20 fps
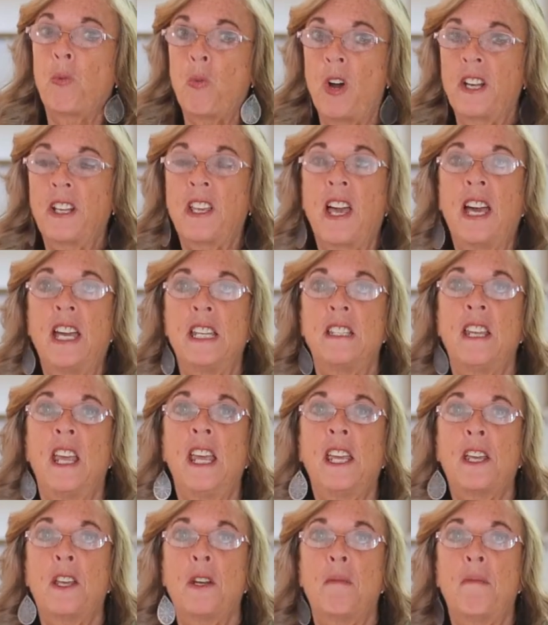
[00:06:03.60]
one guy
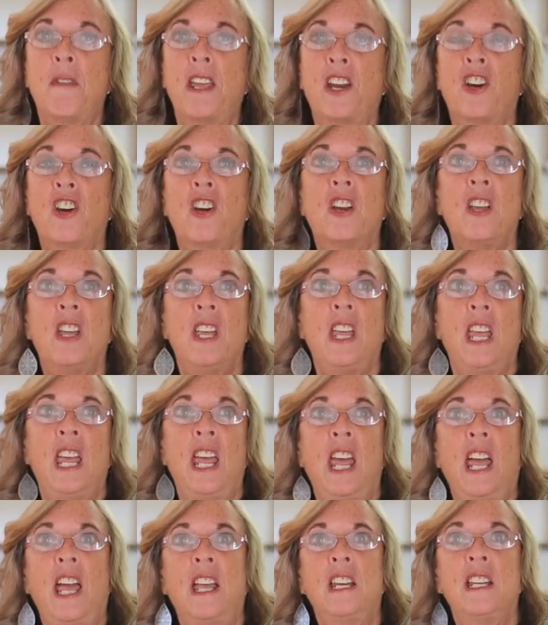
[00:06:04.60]
taking him there,
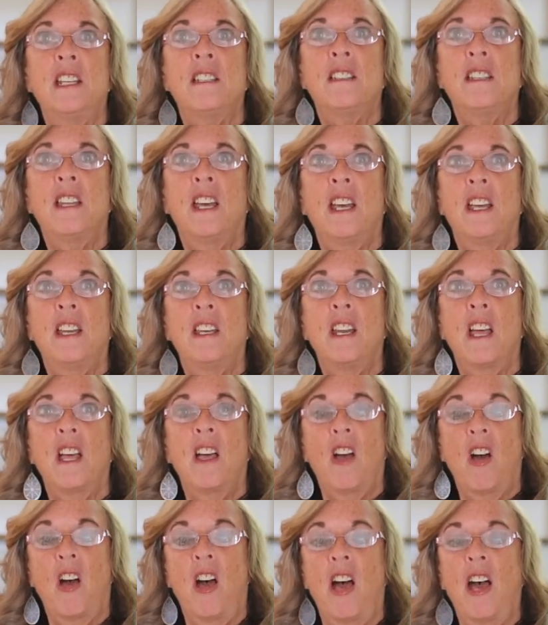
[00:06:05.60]
and he said,
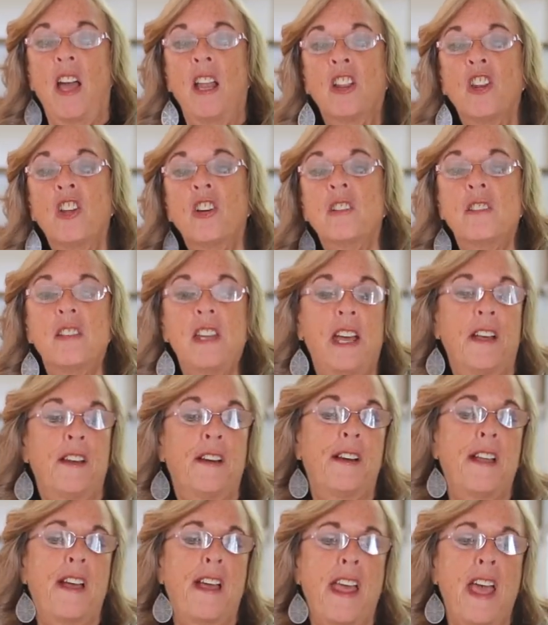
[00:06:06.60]
"I looked down
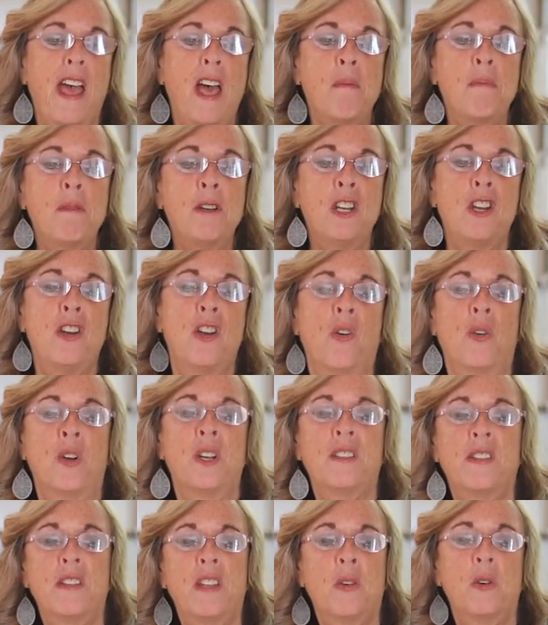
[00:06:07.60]
and I happened to
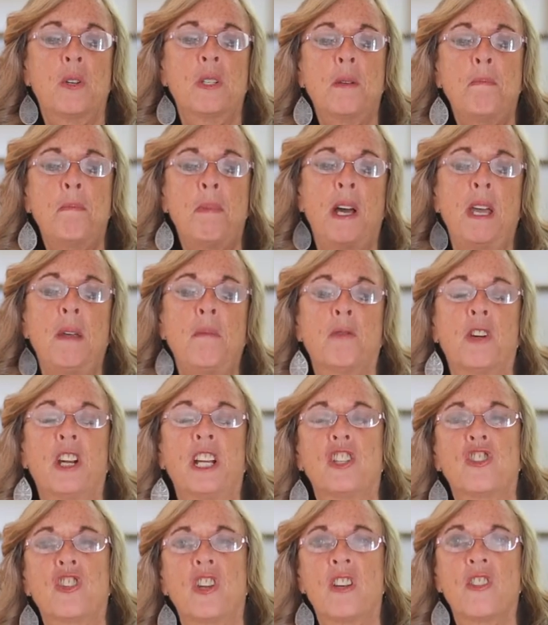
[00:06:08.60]
notice there was a pipe
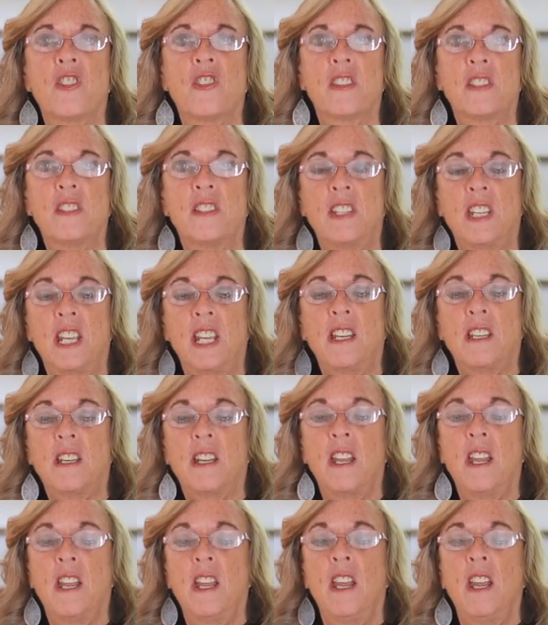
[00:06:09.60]
wrench under the seat.
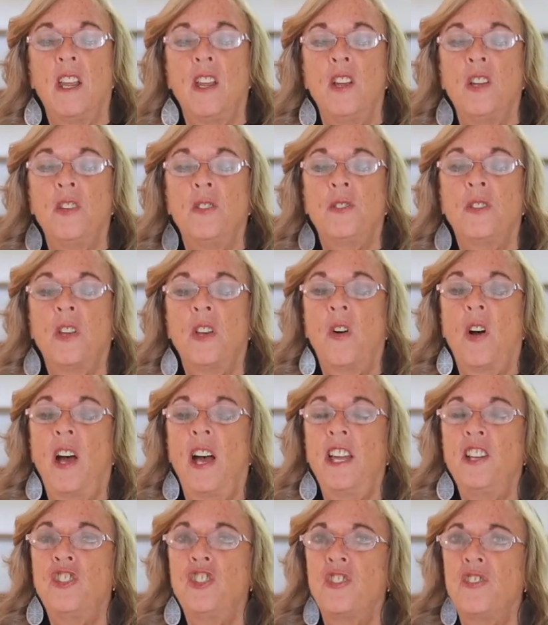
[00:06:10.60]
So
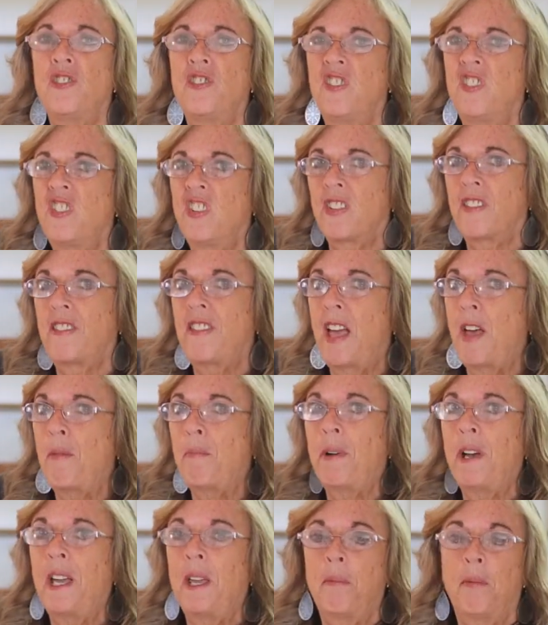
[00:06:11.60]
I just took that
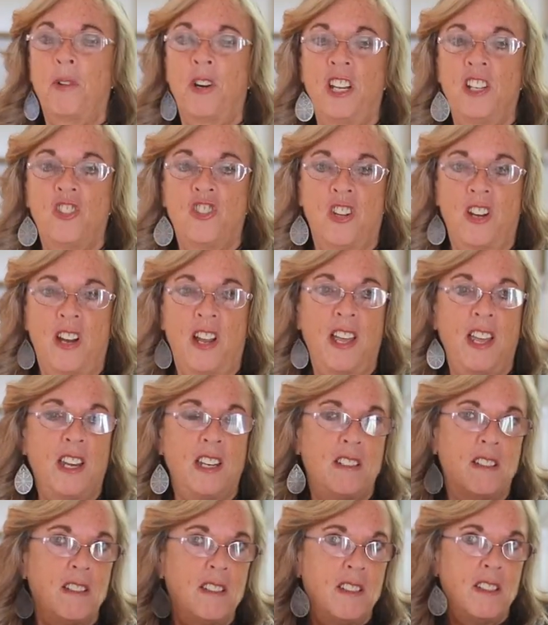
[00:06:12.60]
pipe wrench and I
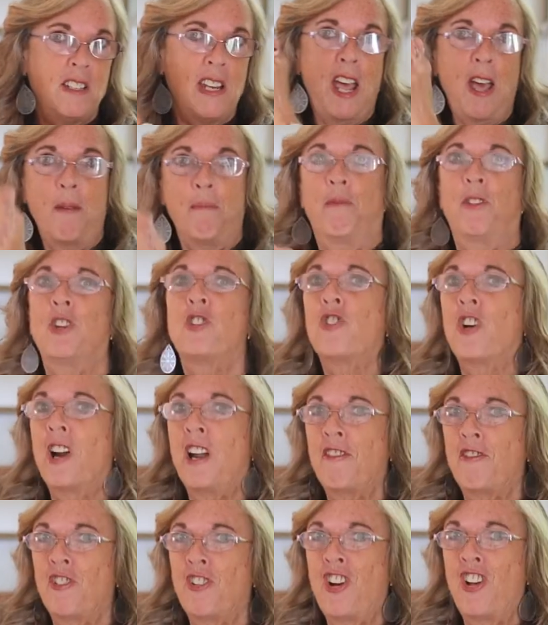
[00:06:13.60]
tapped the
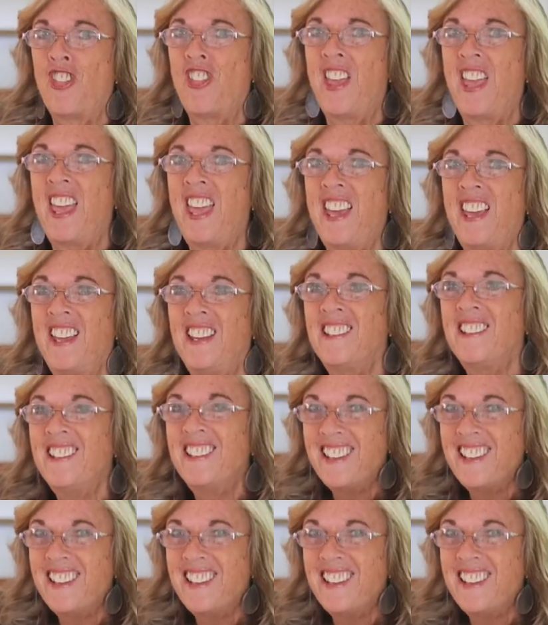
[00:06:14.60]
driver on the head